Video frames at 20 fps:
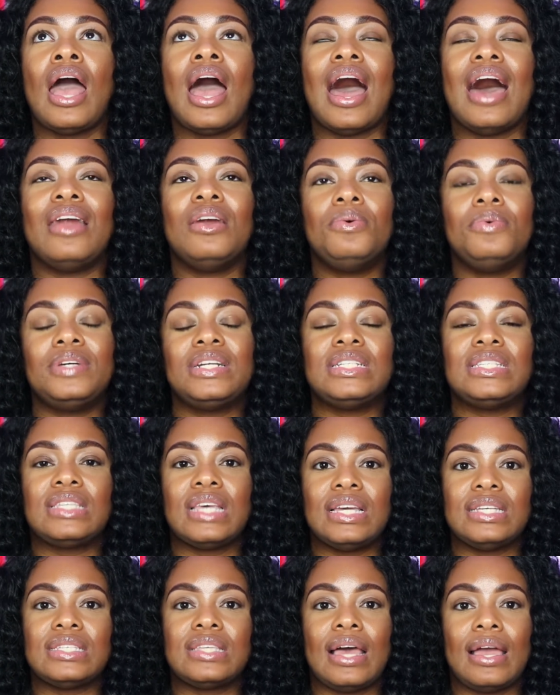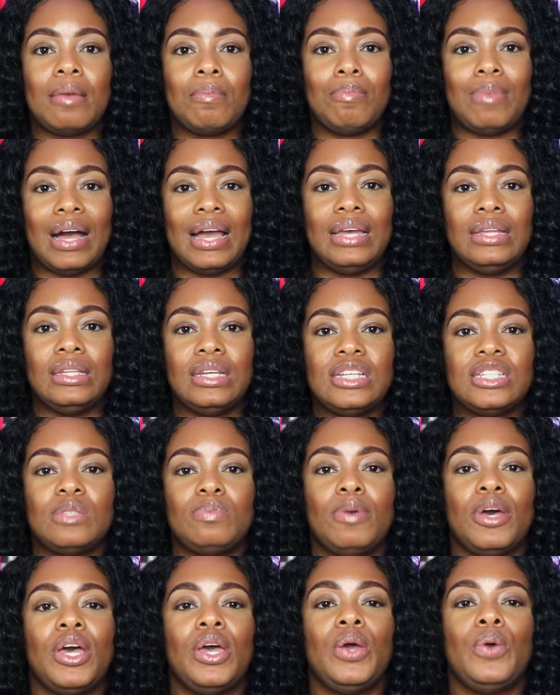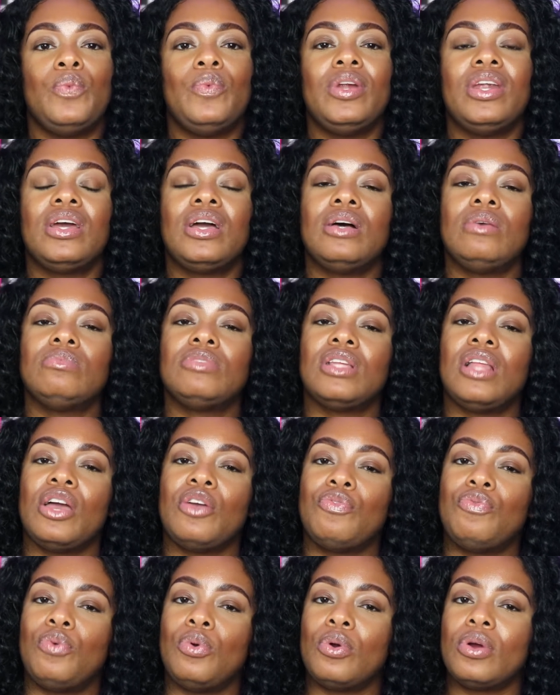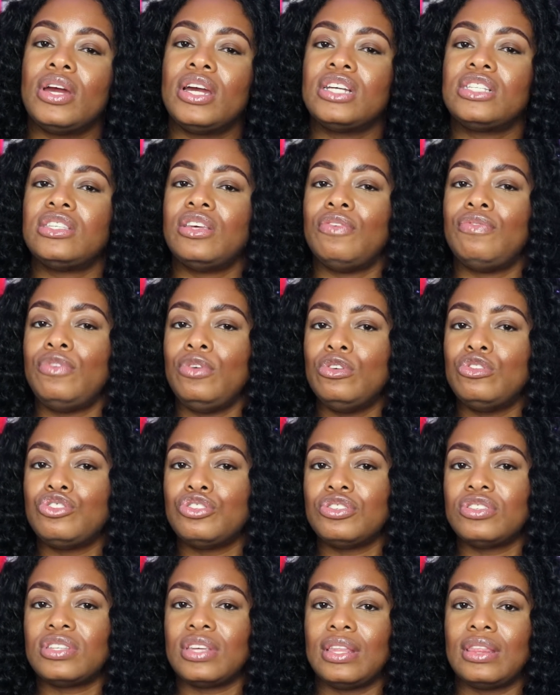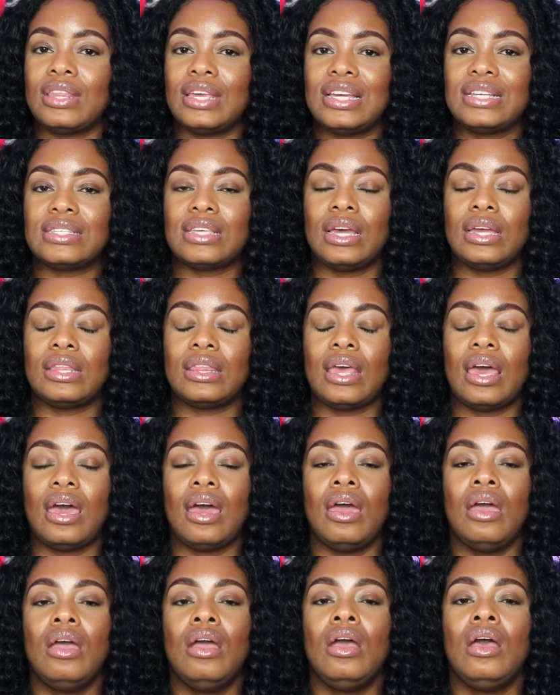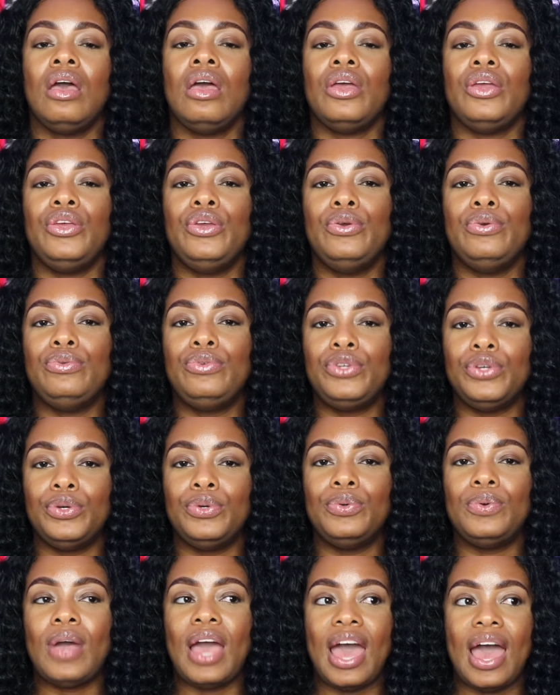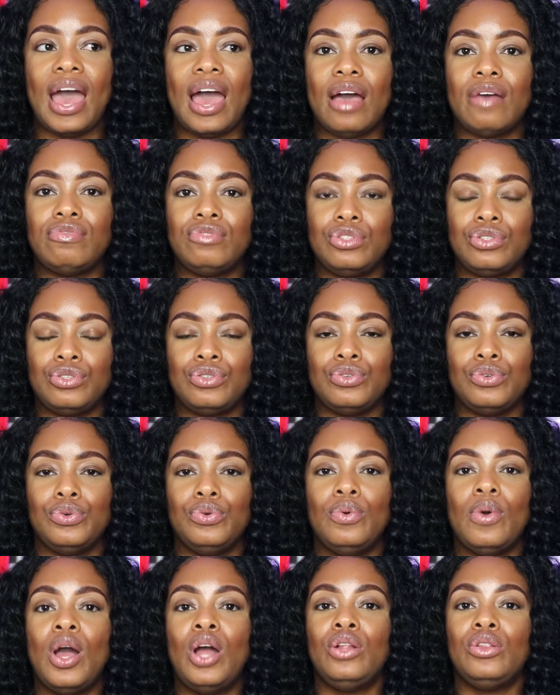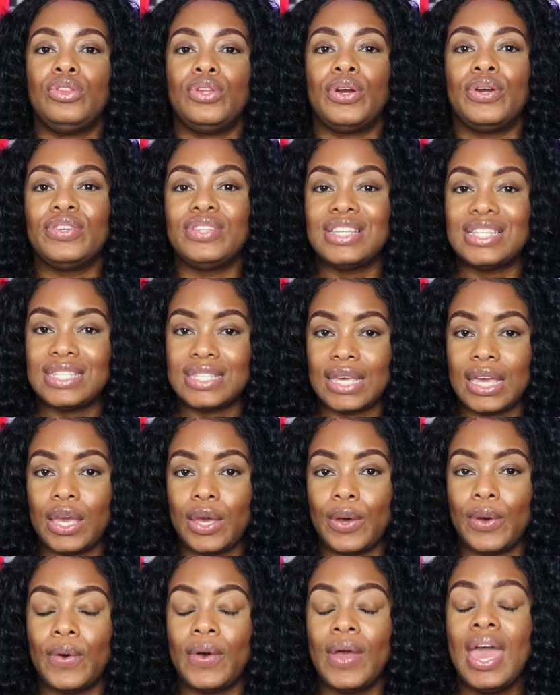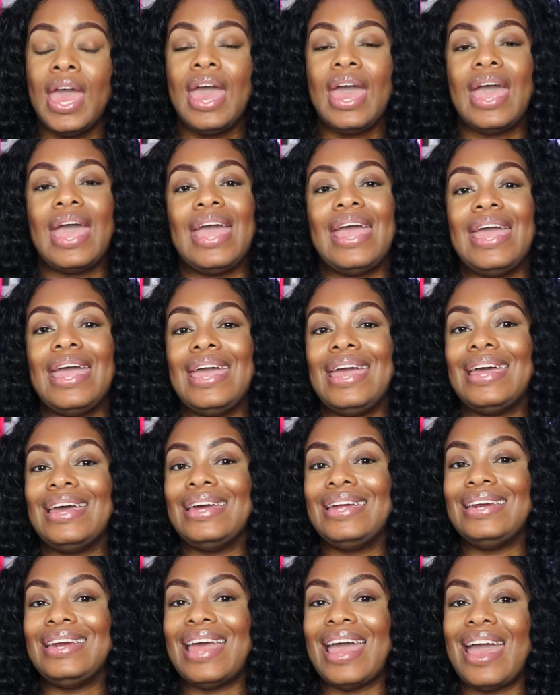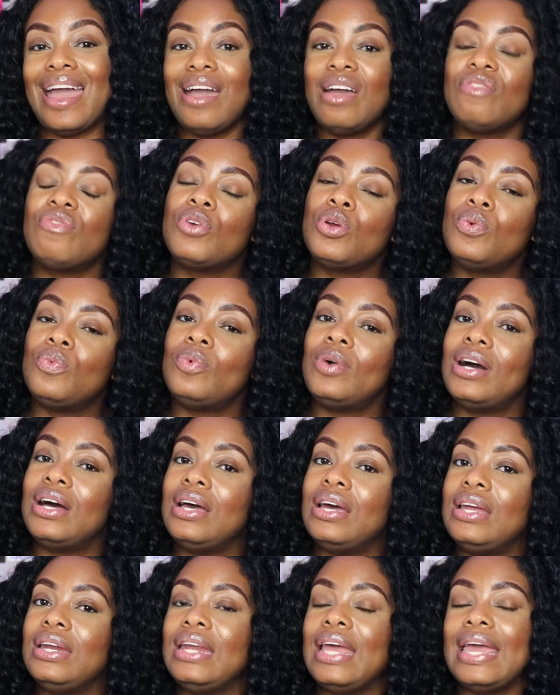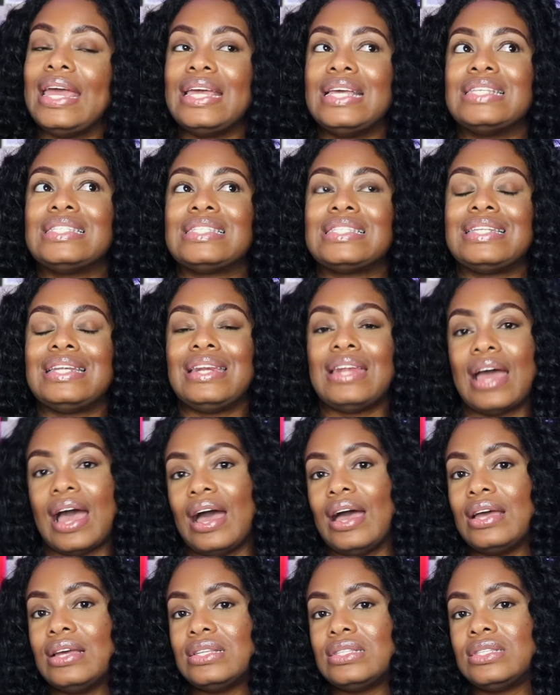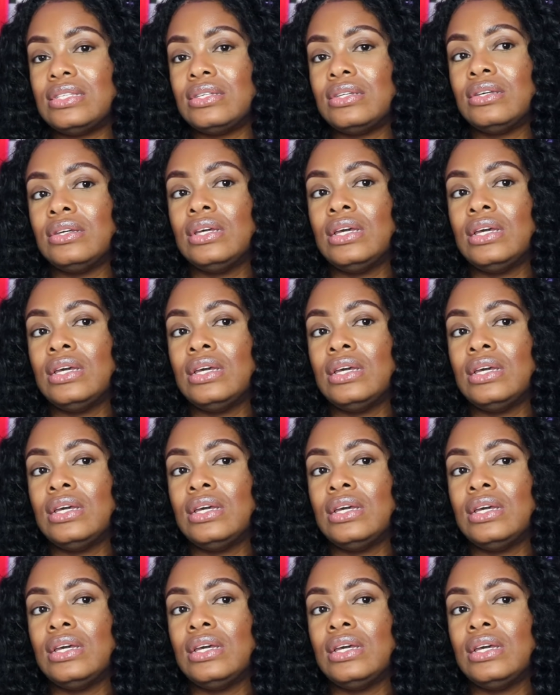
I don't want to say it's like mindless, but when it comes to like Forex and futures and things like that, you do have to learn the skill, and everyone is not